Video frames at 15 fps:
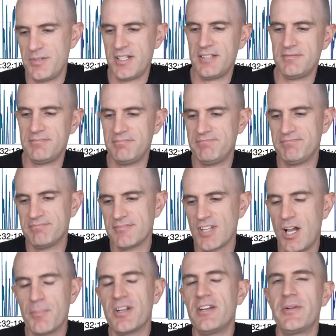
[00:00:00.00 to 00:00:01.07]
But
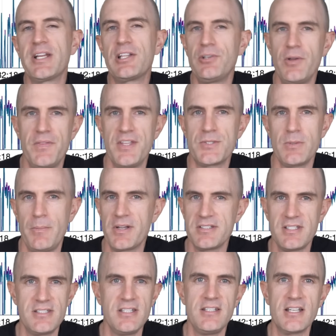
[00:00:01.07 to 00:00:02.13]
I'm going to include this one
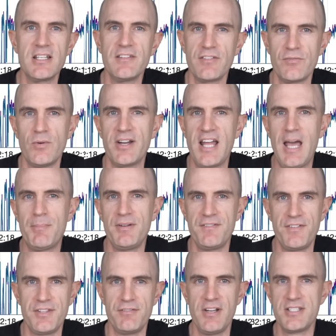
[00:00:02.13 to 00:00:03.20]
because it's indicative of what
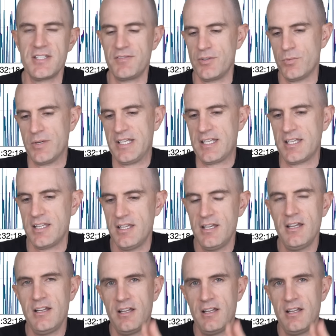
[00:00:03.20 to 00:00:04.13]
happened for the rest of the week.